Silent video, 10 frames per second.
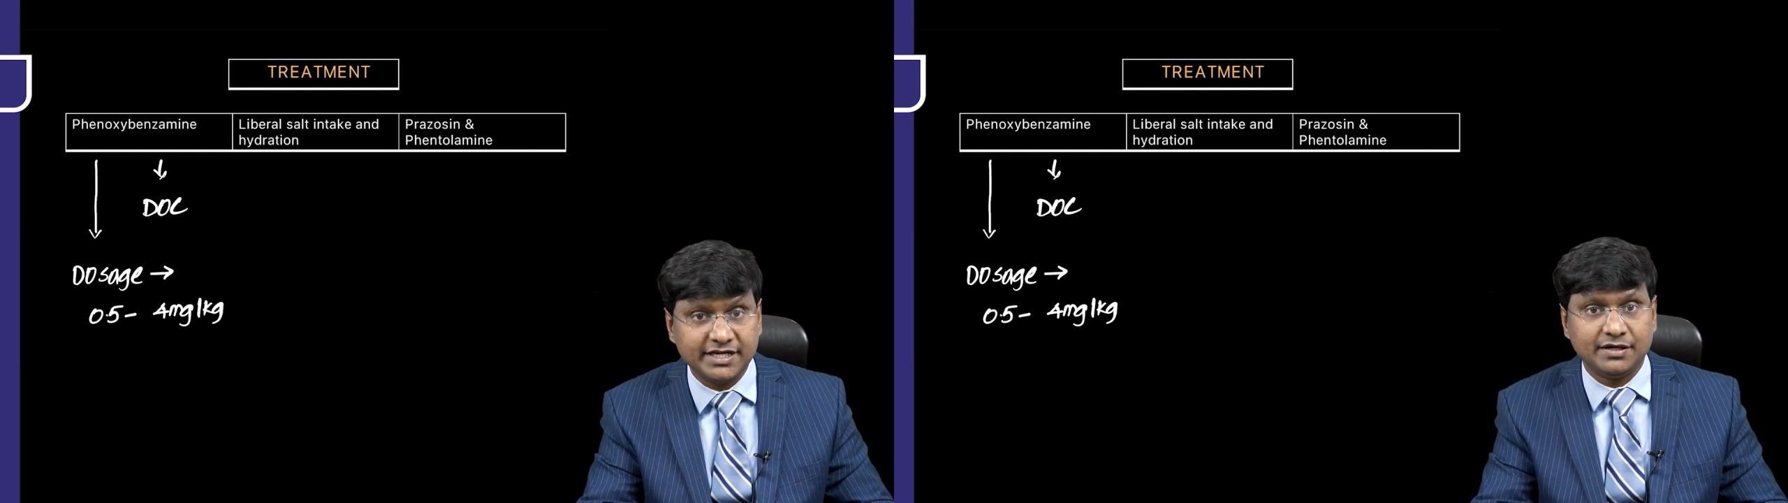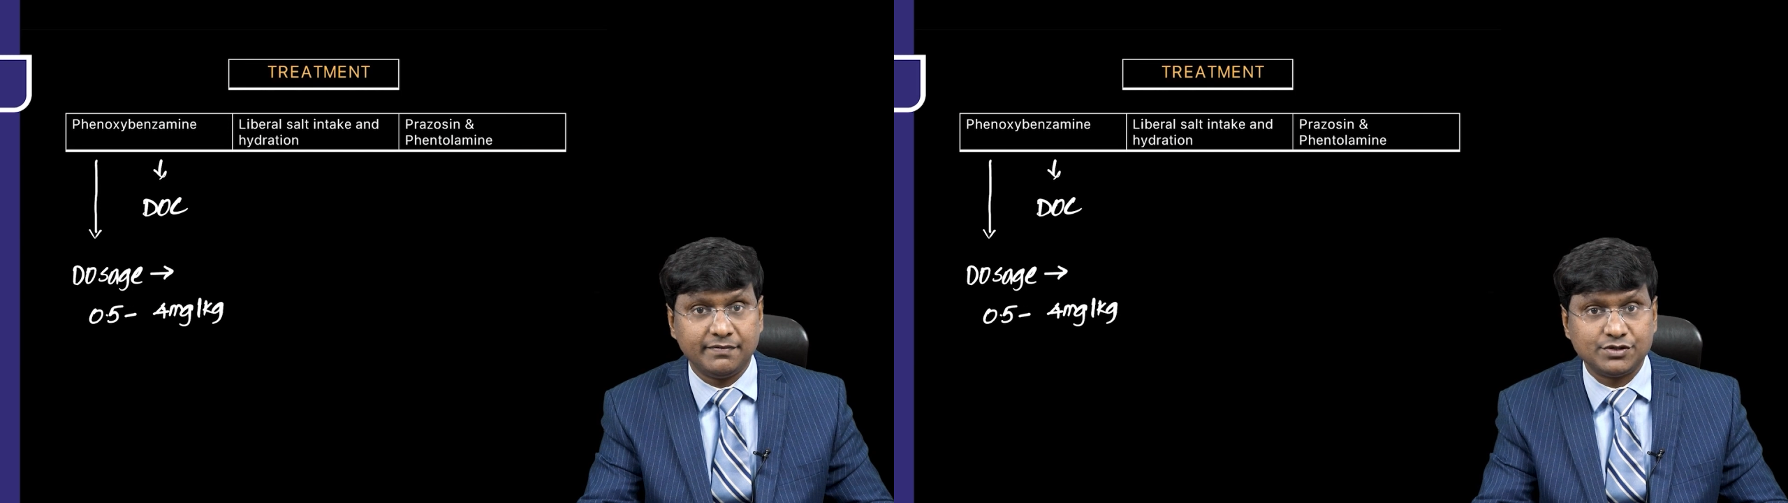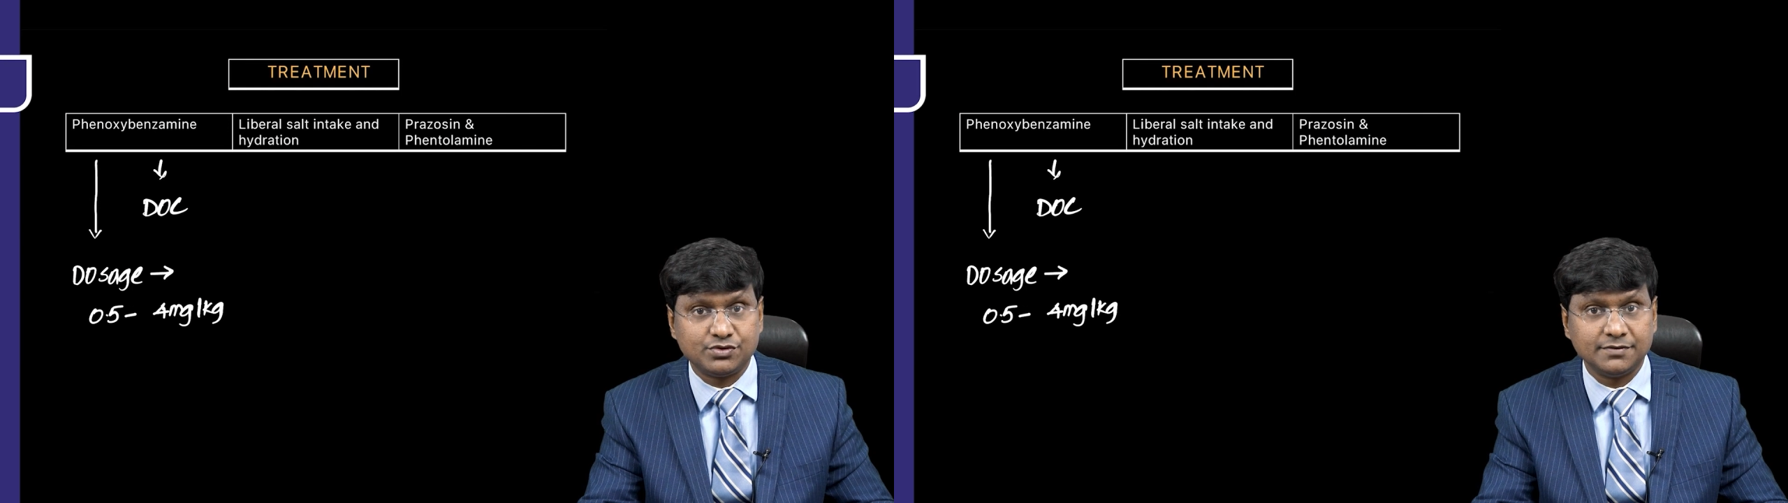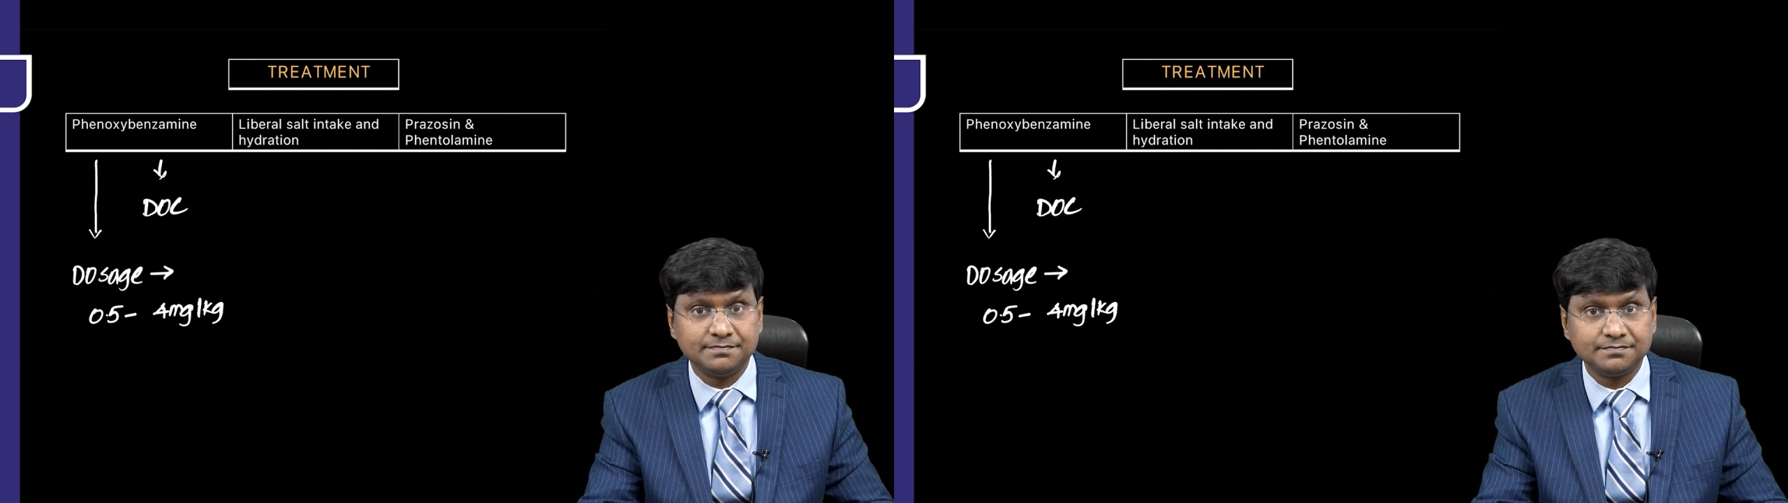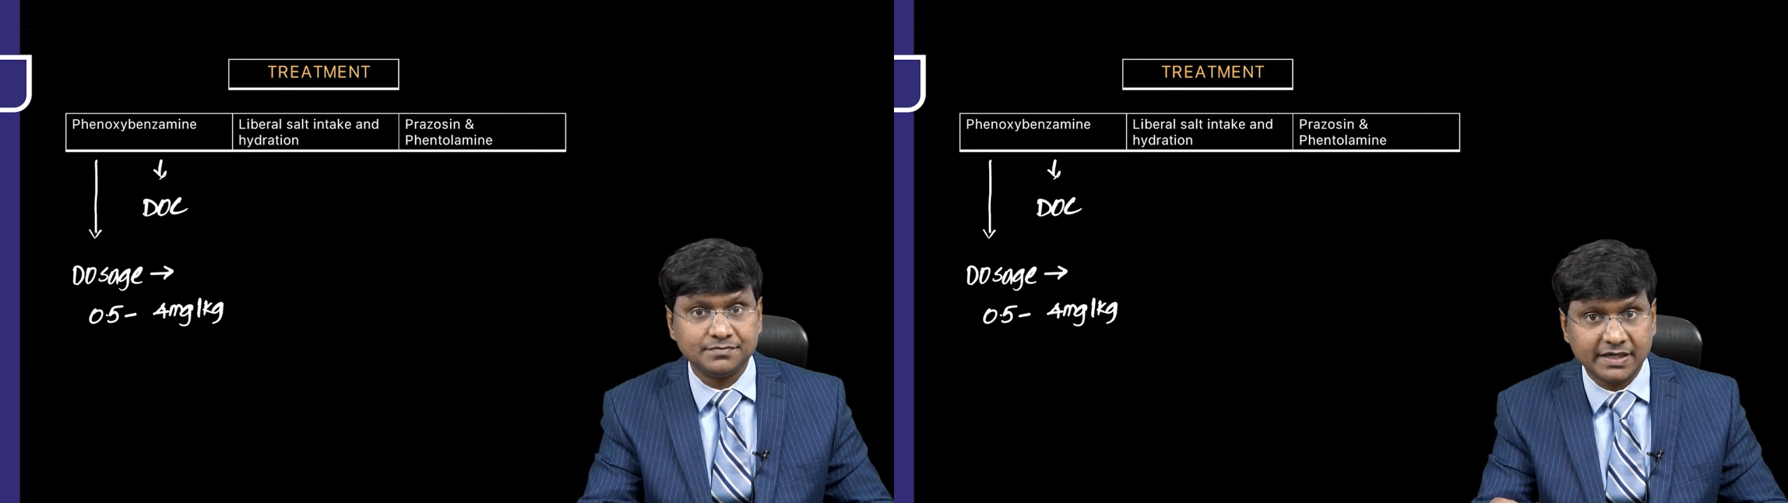individual,
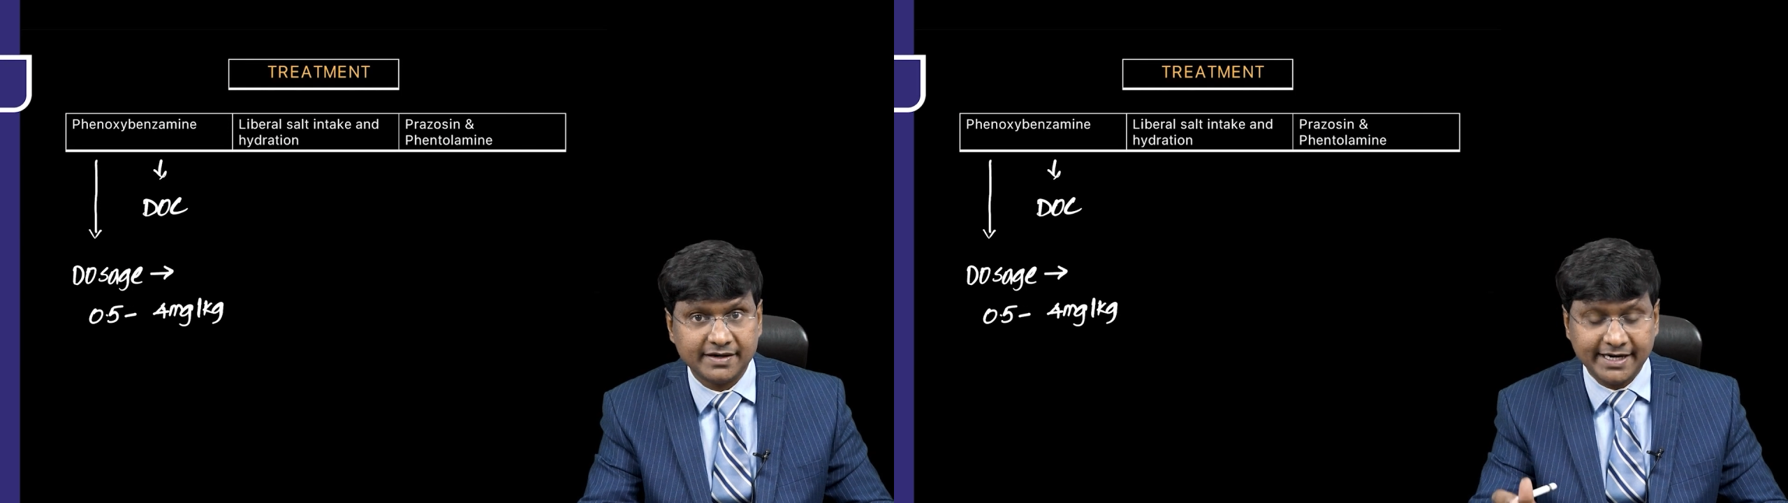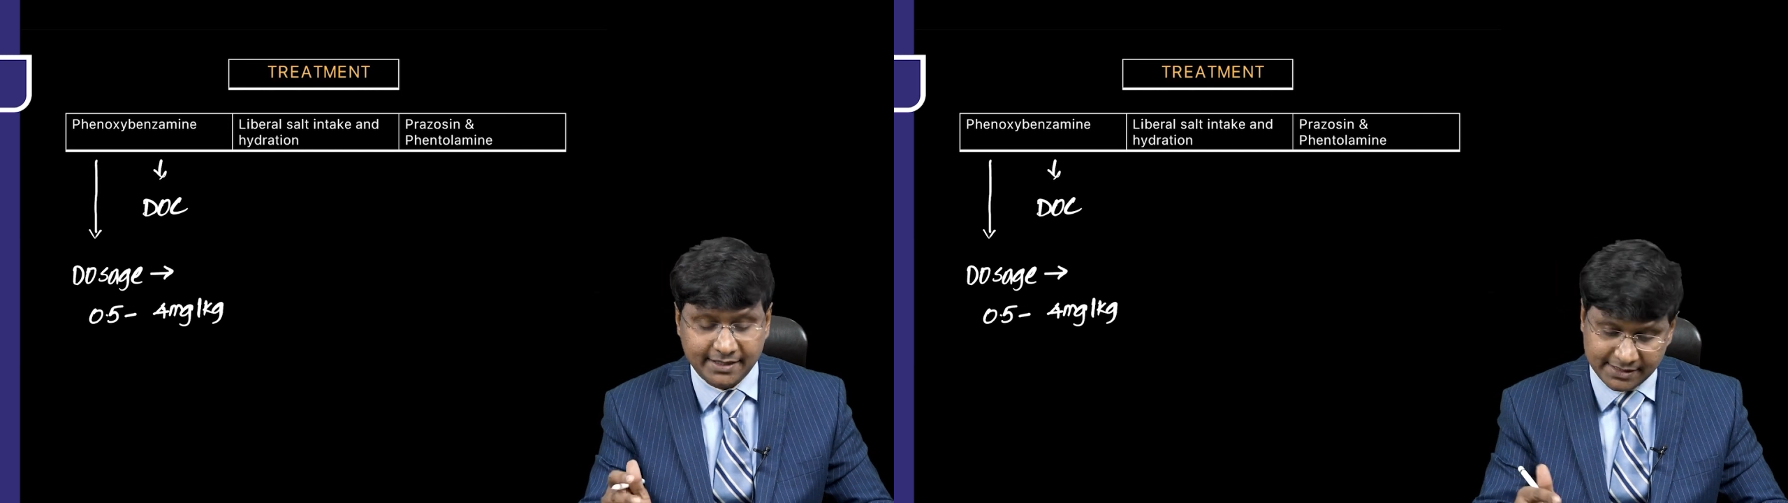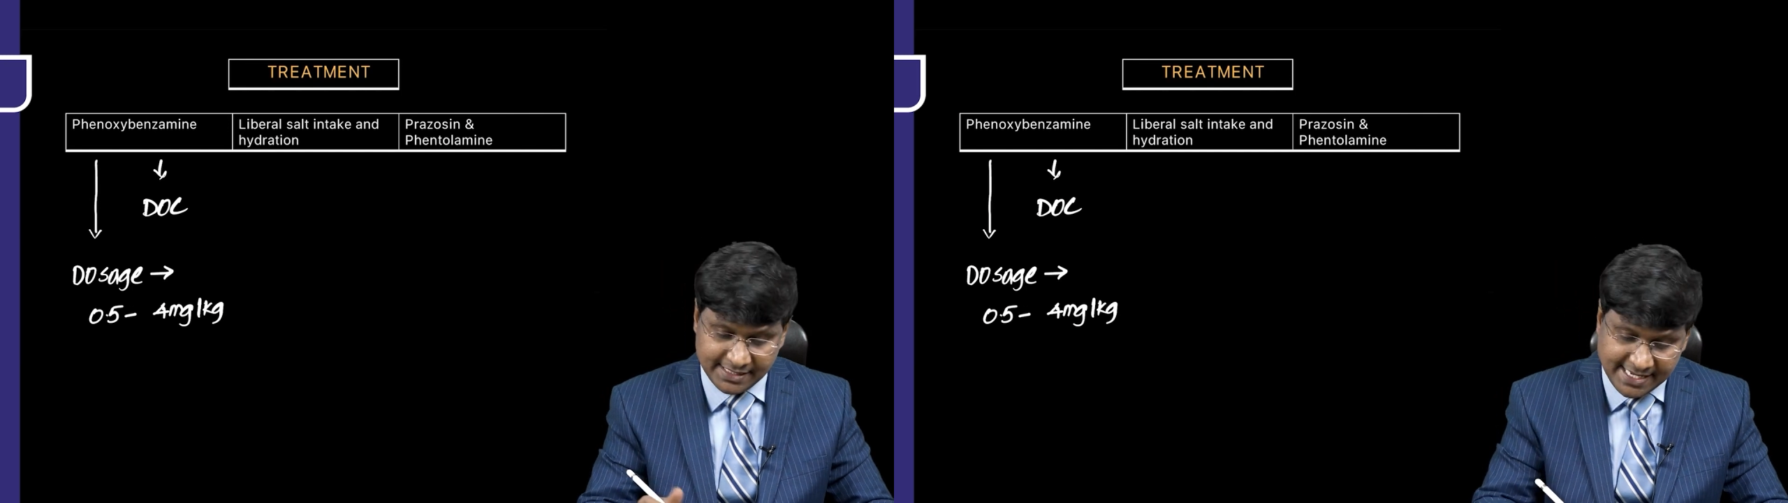right?